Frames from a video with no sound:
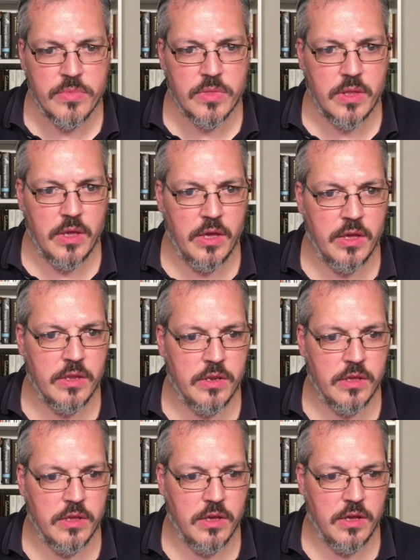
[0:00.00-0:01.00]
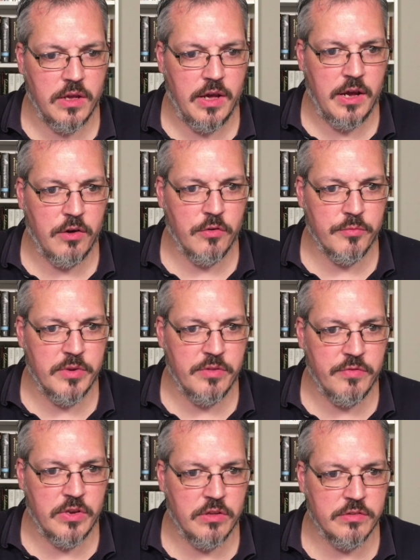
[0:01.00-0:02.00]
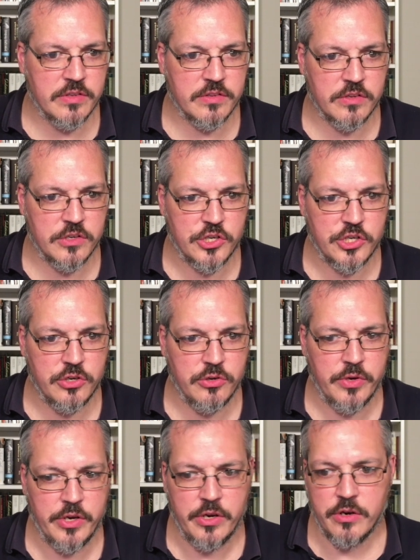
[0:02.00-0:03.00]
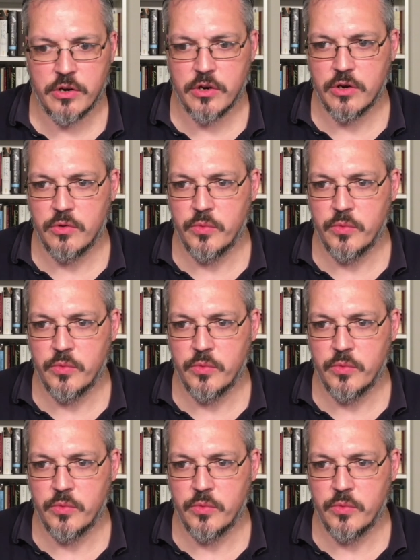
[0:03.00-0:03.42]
And however many videos it's going to show here,